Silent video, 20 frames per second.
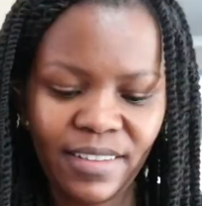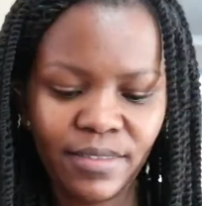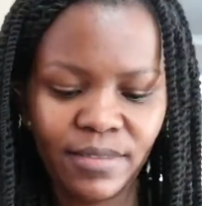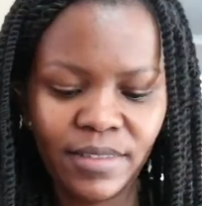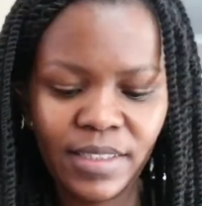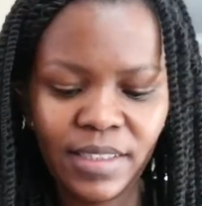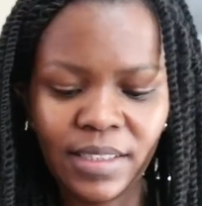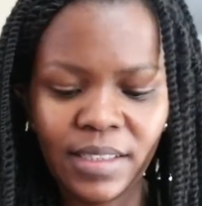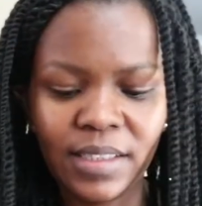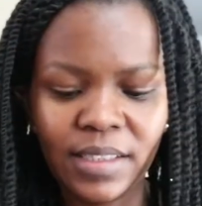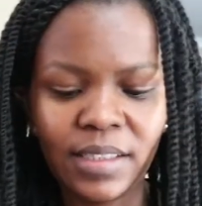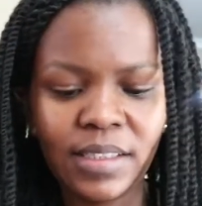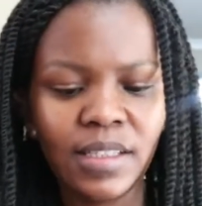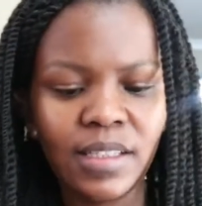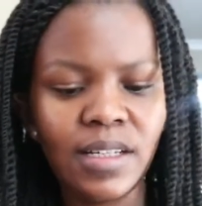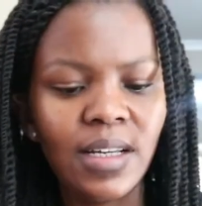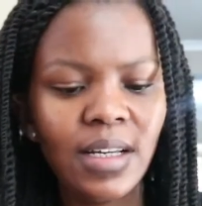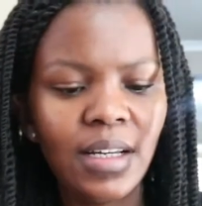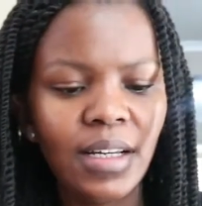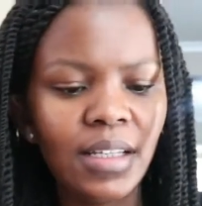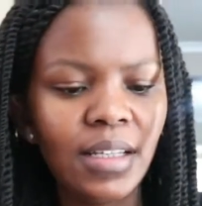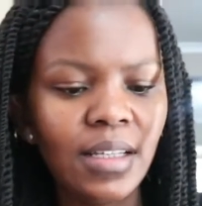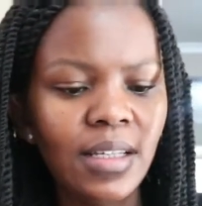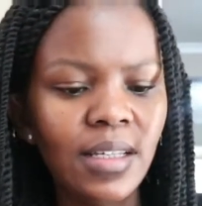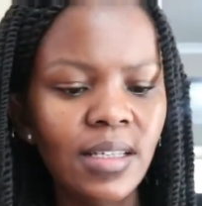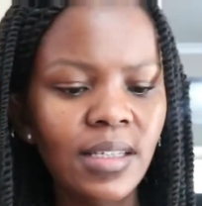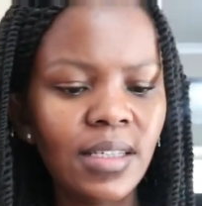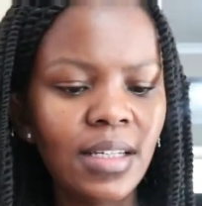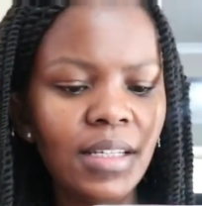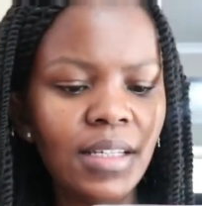What is this?
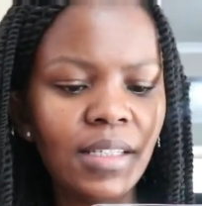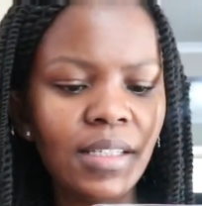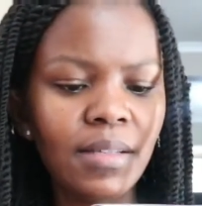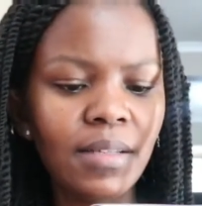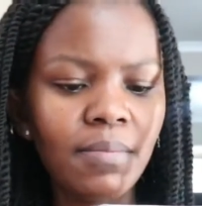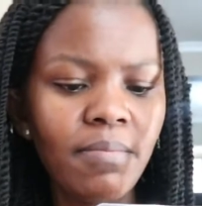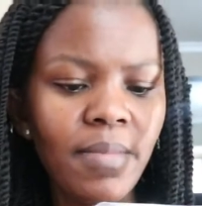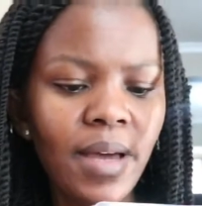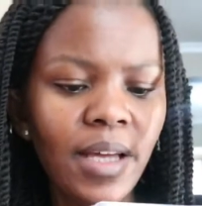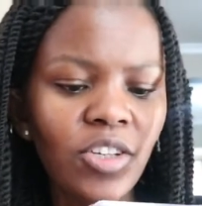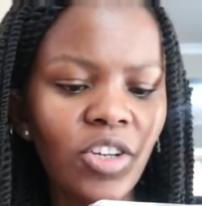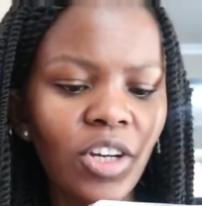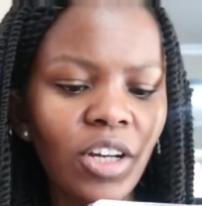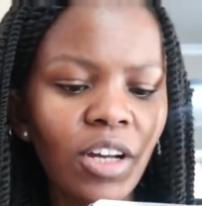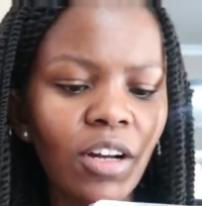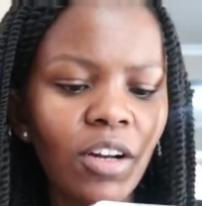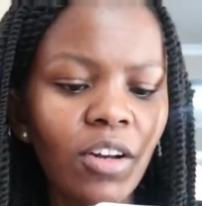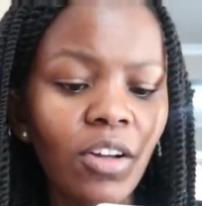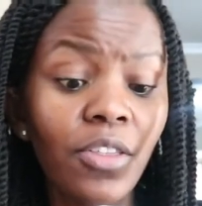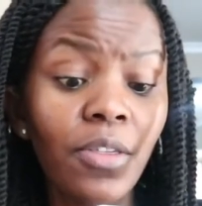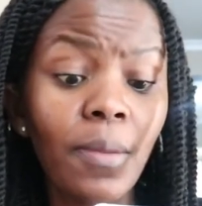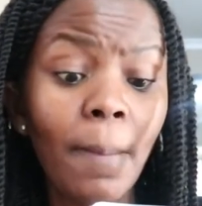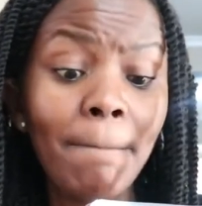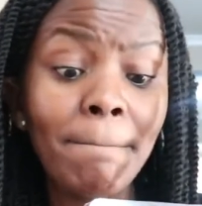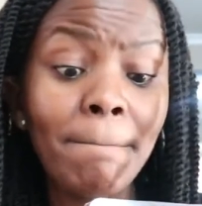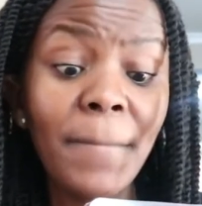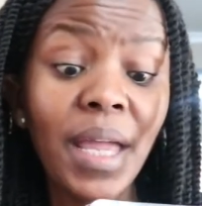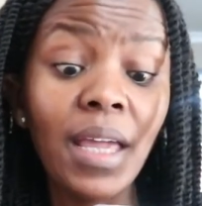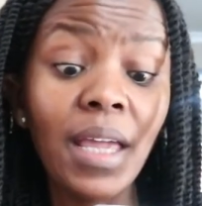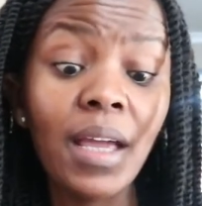This is the Magic Cloth
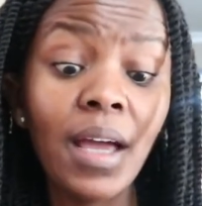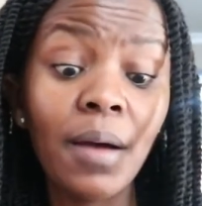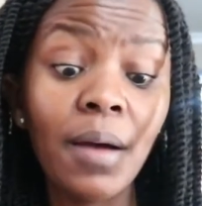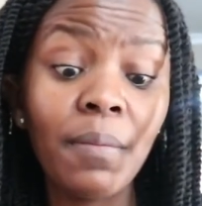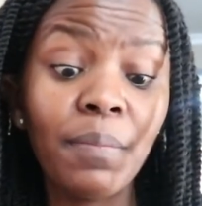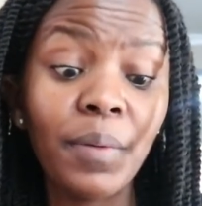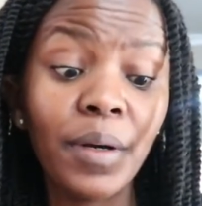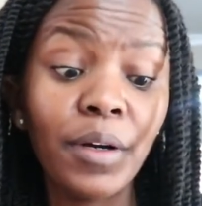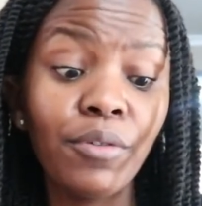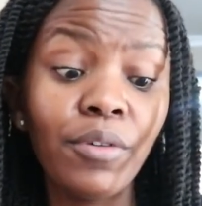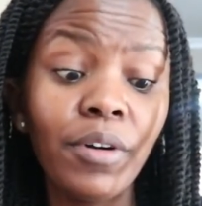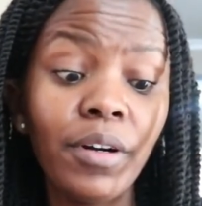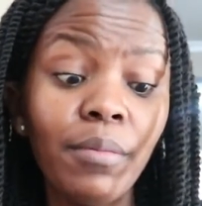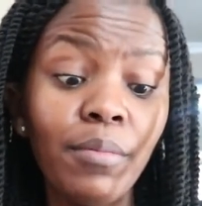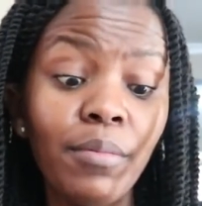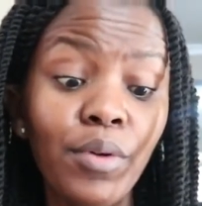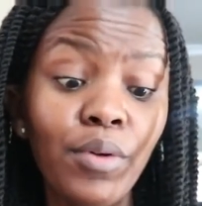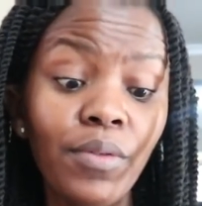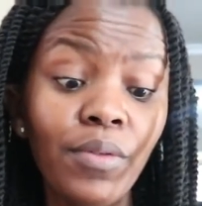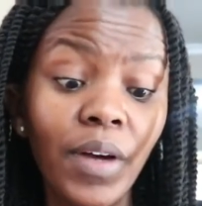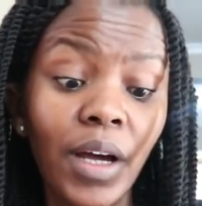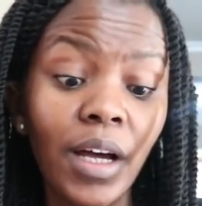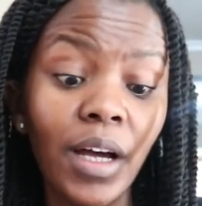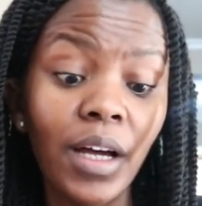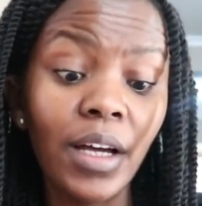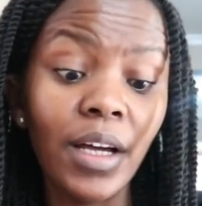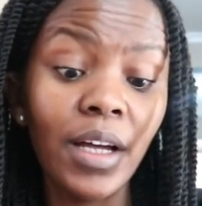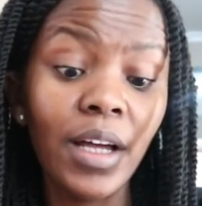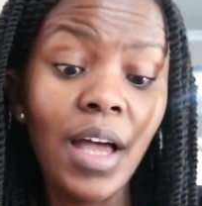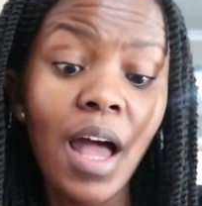Makeup Remover